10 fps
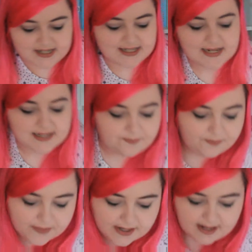exciting.
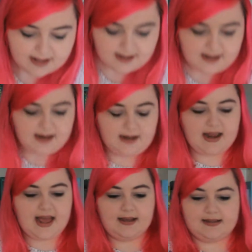
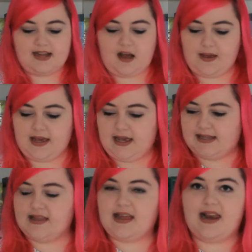Next up
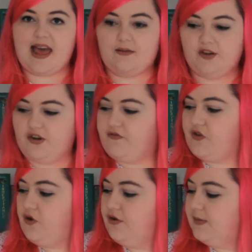is The Language of
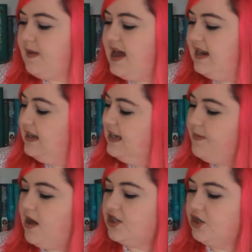Thorns by Leigh
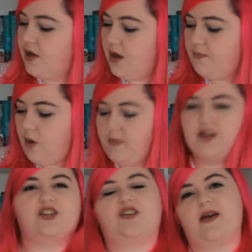Bardugo.
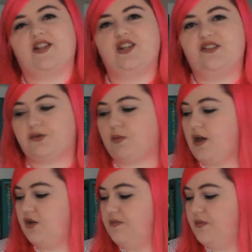Probably should have mentioned this with
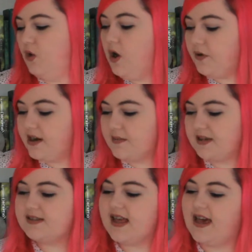Wonder Woman Warbringer
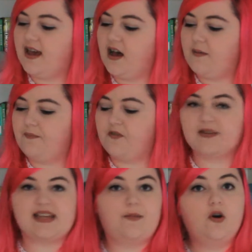because they are from
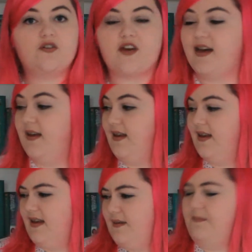the same author,
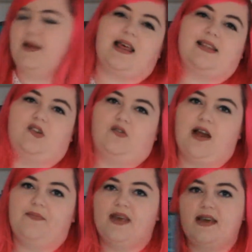but that's
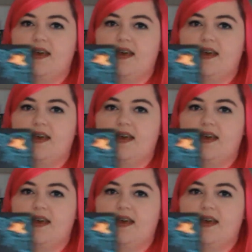alright.